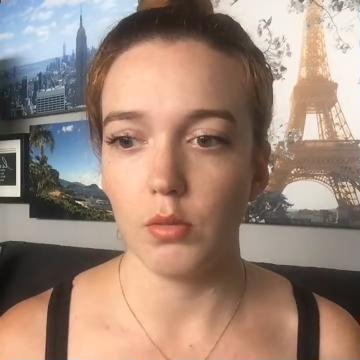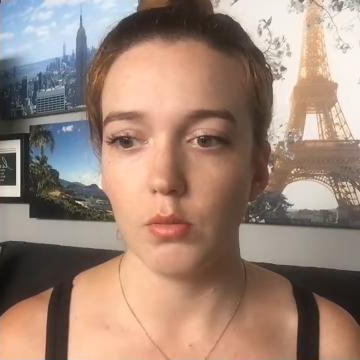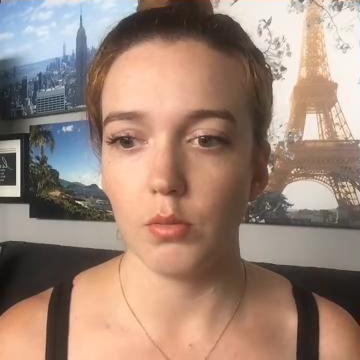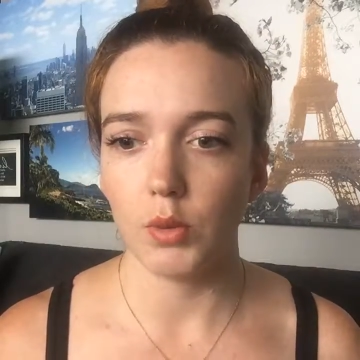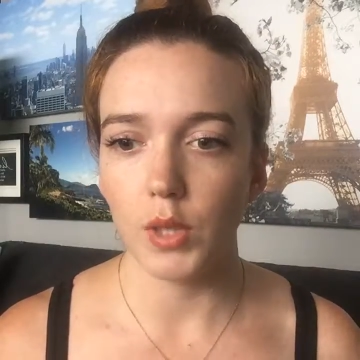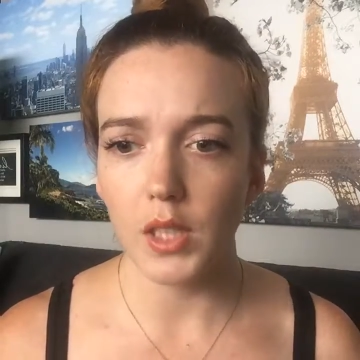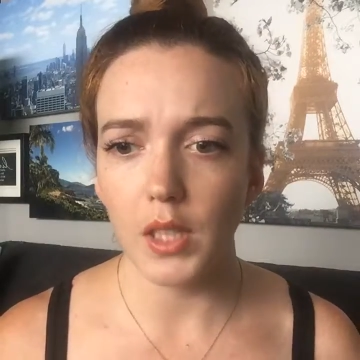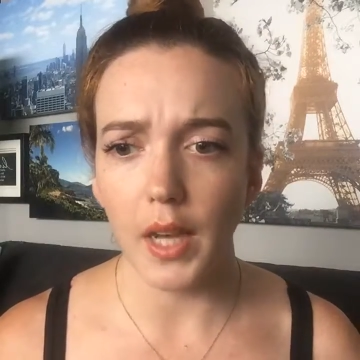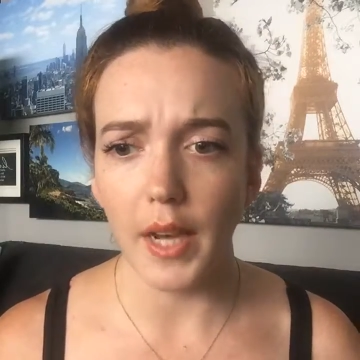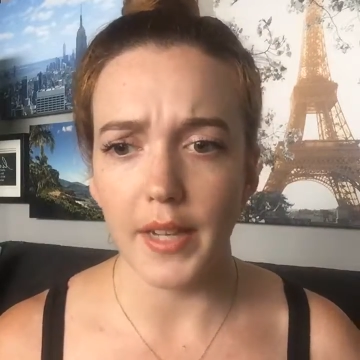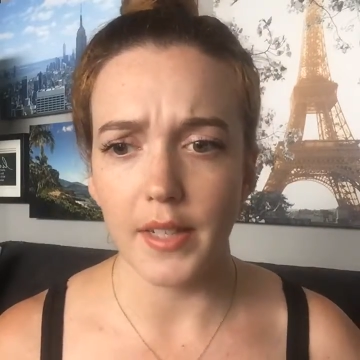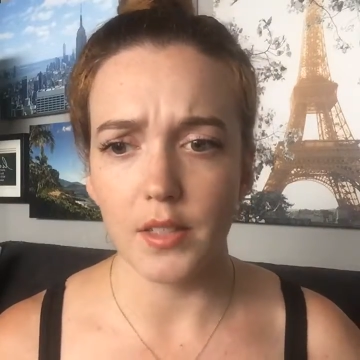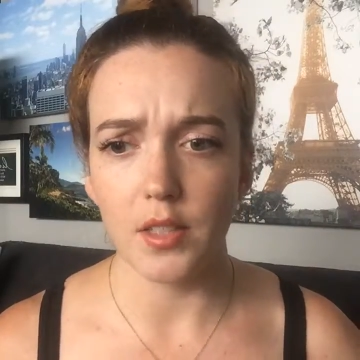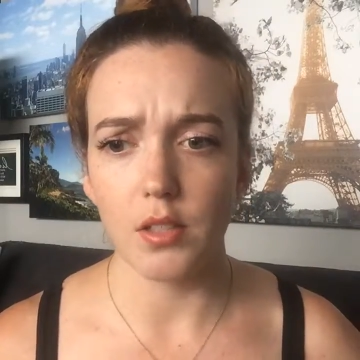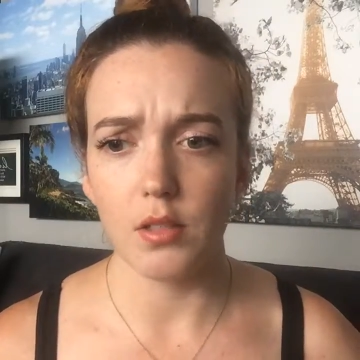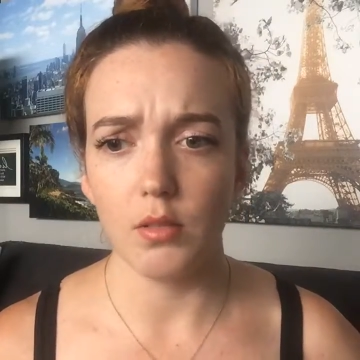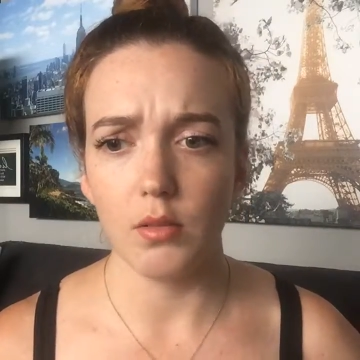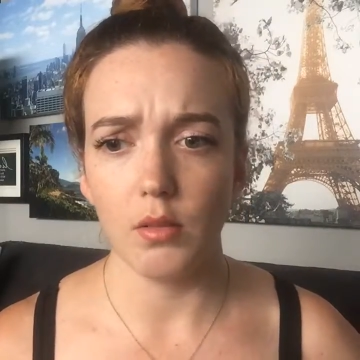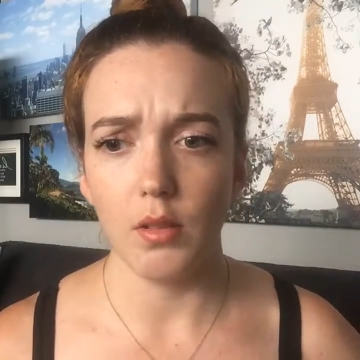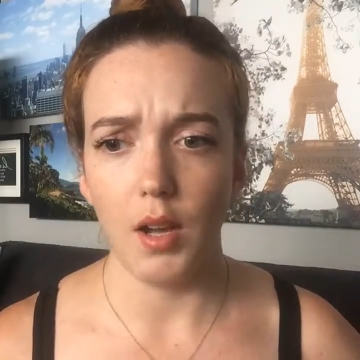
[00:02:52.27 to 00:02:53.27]

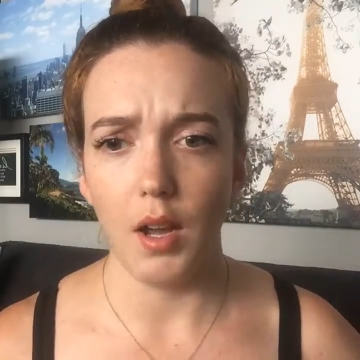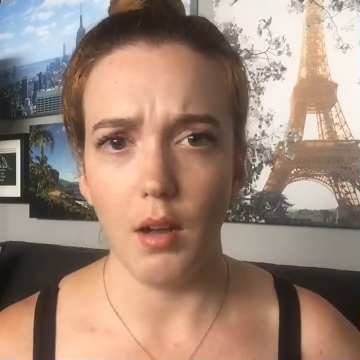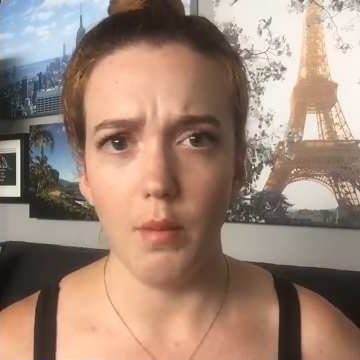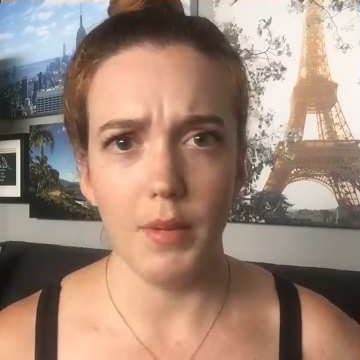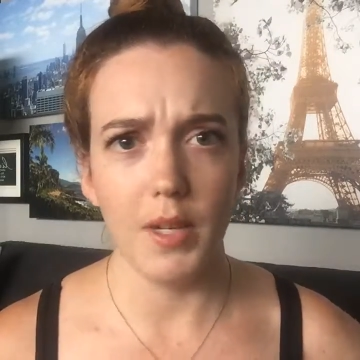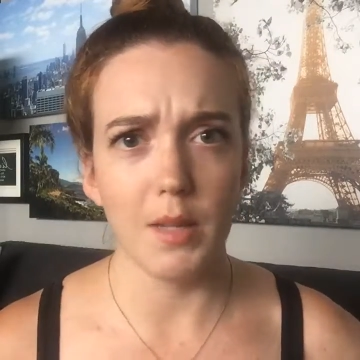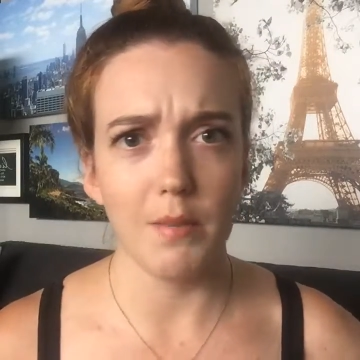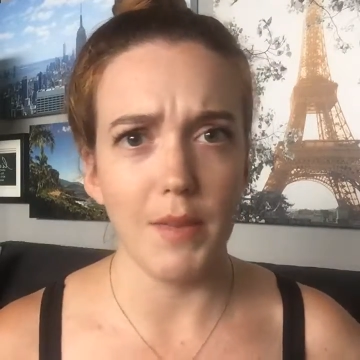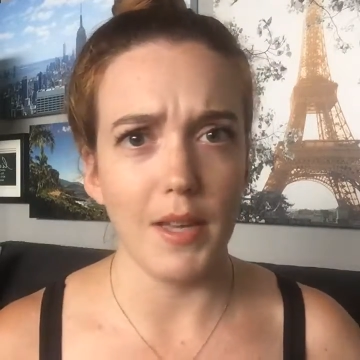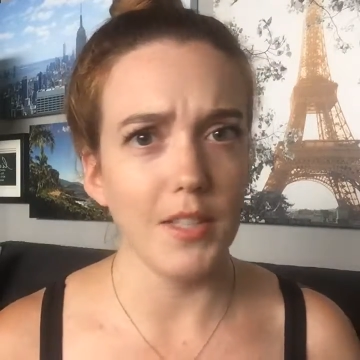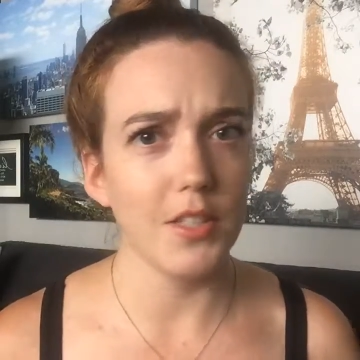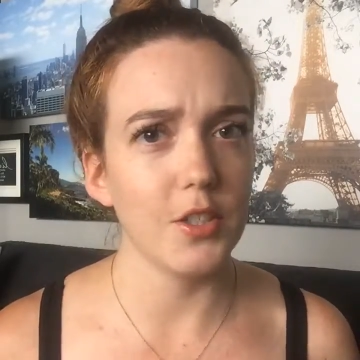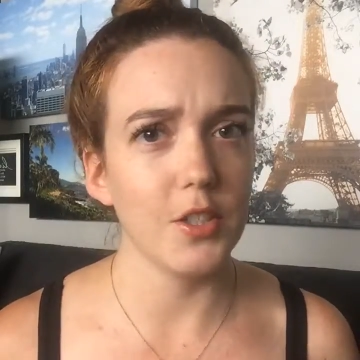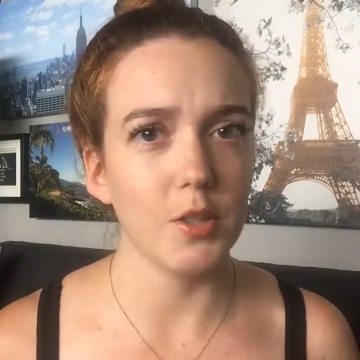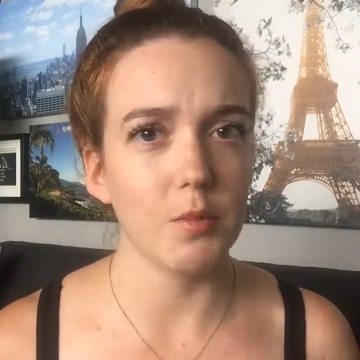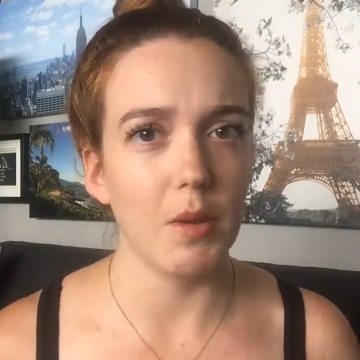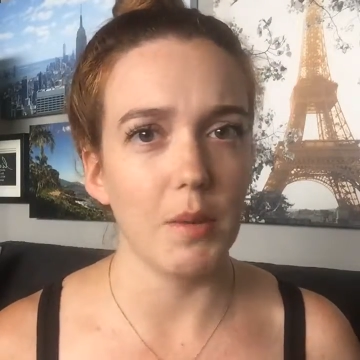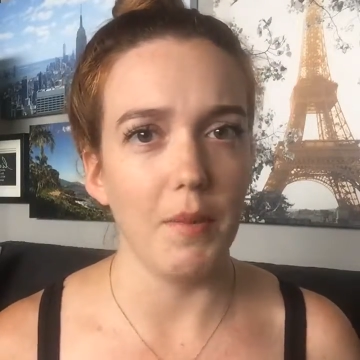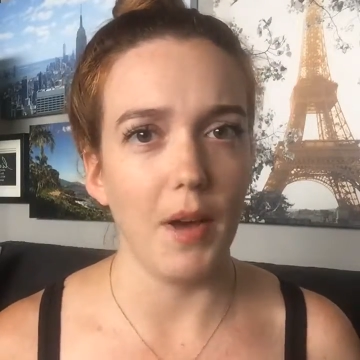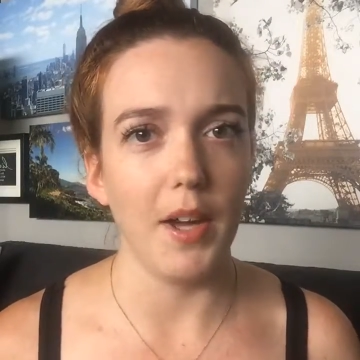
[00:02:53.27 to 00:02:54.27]
realize how many
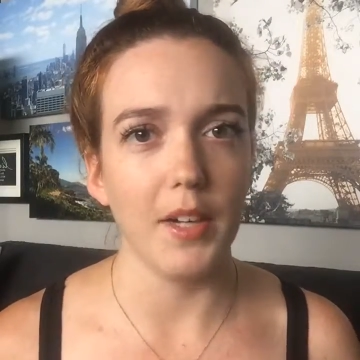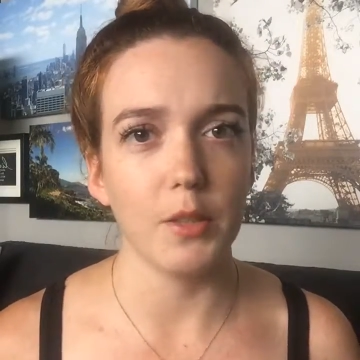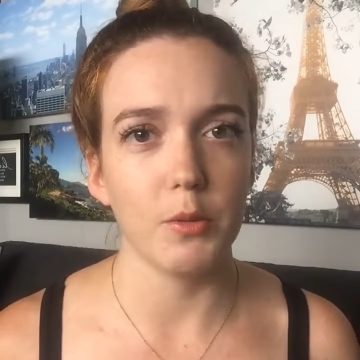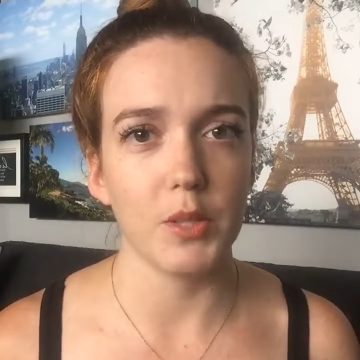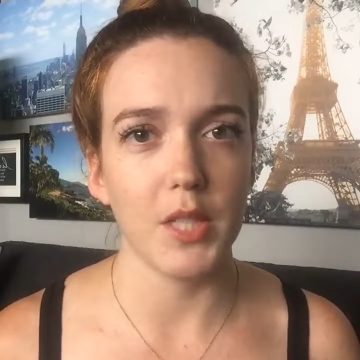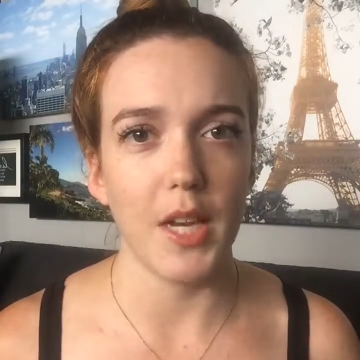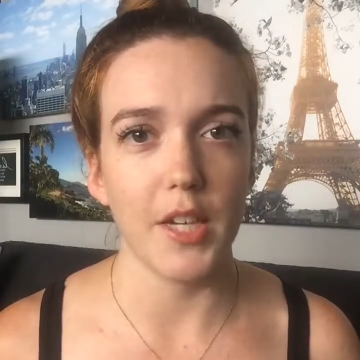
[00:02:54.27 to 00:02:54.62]
messages my body was